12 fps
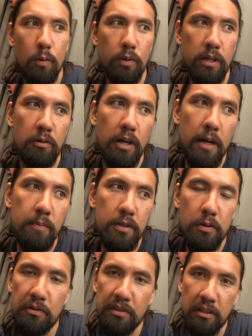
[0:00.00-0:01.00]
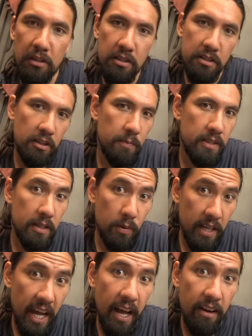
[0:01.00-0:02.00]
we grab two of the largest armies that
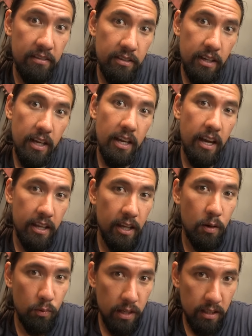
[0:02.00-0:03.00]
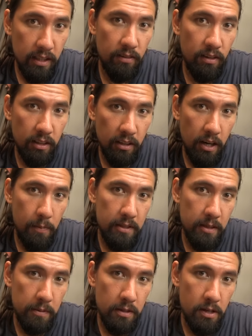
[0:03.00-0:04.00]
we have, and then we leave all the
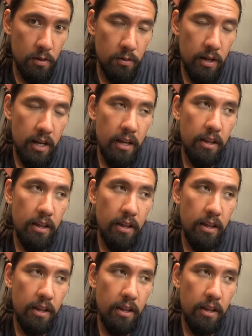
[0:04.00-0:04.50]
comments up to you.